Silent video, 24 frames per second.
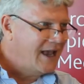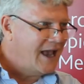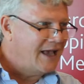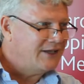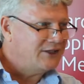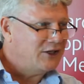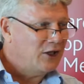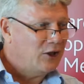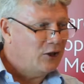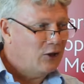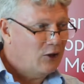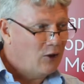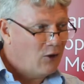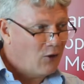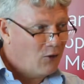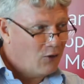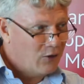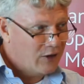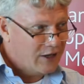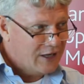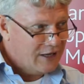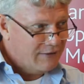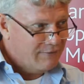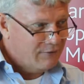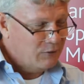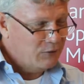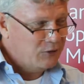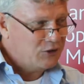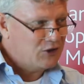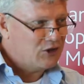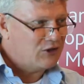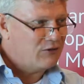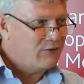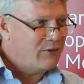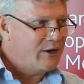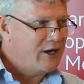Has a long
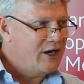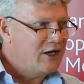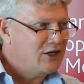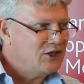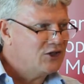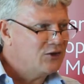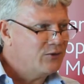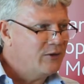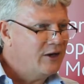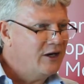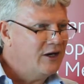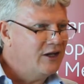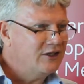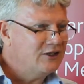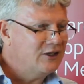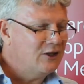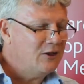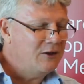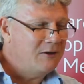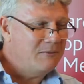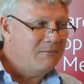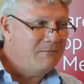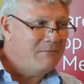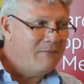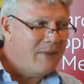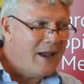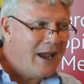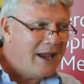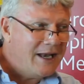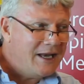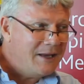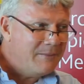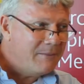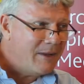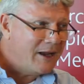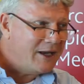evolutionary history and has learned
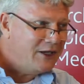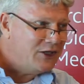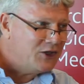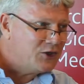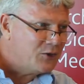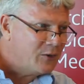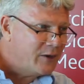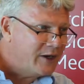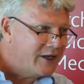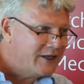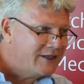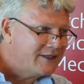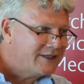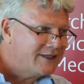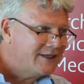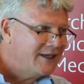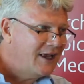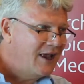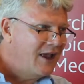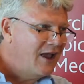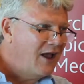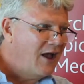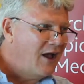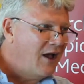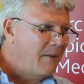many, many tricks